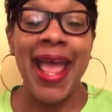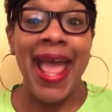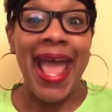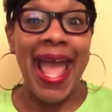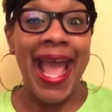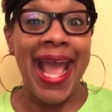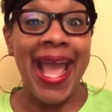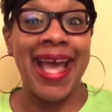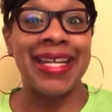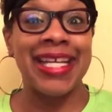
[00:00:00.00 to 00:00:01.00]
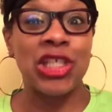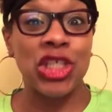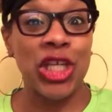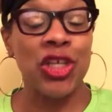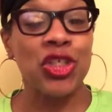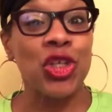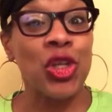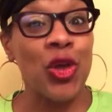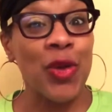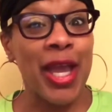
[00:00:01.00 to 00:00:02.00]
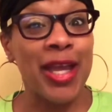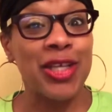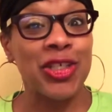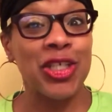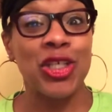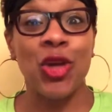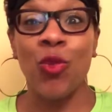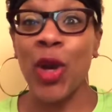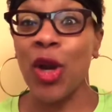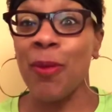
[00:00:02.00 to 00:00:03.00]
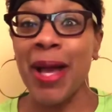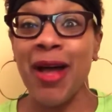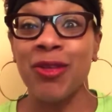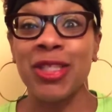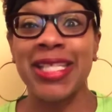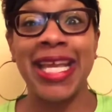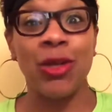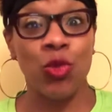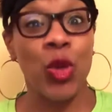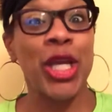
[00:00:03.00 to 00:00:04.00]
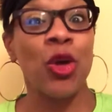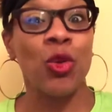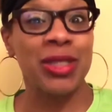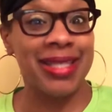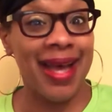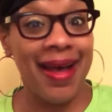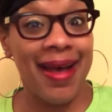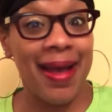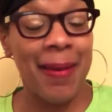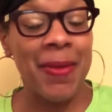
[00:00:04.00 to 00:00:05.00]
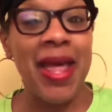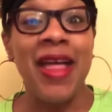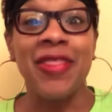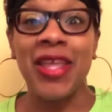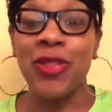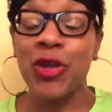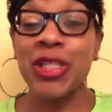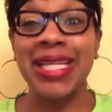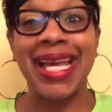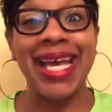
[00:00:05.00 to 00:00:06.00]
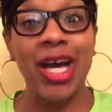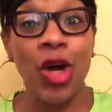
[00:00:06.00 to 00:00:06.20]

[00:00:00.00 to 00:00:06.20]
And it shares your location, your whereabouts in real time. Then there's a help